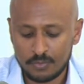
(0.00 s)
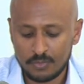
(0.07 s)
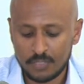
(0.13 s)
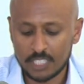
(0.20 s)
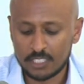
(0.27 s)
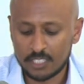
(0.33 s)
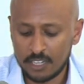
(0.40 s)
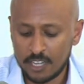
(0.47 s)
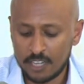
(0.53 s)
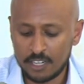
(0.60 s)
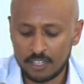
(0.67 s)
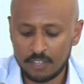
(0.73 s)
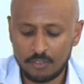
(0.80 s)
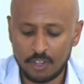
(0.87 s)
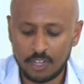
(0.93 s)
The study
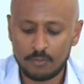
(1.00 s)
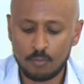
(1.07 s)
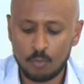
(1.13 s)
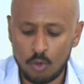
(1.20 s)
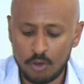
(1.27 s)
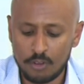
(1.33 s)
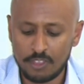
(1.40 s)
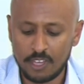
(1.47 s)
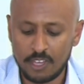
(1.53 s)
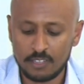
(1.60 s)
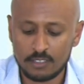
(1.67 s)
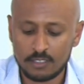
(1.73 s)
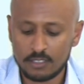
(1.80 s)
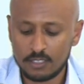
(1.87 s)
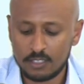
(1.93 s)
identified more
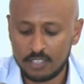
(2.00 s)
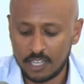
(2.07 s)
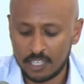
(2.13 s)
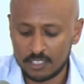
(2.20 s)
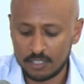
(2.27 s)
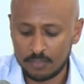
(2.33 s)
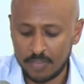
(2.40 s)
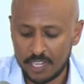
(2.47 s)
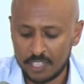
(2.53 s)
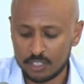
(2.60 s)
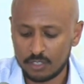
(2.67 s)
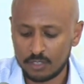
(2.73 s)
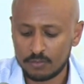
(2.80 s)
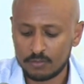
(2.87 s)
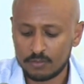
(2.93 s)
than a dozen
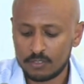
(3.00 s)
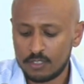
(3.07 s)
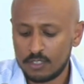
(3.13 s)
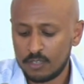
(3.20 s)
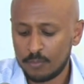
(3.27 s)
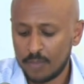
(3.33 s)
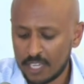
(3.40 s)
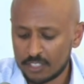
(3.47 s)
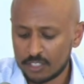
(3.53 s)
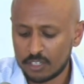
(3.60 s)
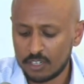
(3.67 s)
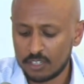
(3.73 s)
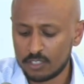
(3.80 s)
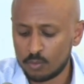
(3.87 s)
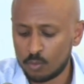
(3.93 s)
major
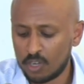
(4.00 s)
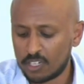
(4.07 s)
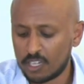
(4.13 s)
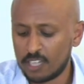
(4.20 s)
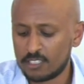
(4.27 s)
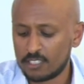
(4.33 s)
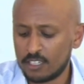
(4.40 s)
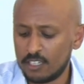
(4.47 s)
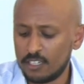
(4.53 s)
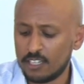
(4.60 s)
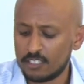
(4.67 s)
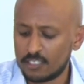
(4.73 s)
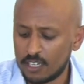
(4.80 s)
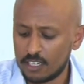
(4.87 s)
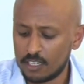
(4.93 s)
massacres in Wolkait Telemt
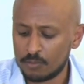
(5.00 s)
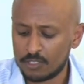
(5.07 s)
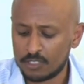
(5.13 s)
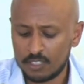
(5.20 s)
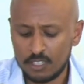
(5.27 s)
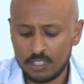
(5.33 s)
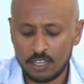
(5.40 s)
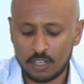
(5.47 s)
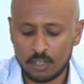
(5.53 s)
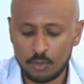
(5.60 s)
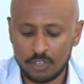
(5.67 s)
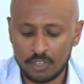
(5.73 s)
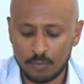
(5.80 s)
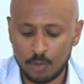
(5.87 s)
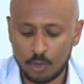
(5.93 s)
and Telemt,
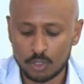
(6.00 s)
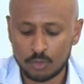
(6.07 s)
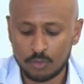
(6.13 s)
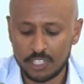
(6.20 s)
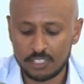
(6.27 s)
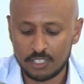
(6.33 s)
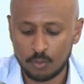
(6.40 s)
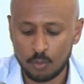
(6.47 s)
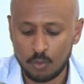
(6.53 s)
including the most recent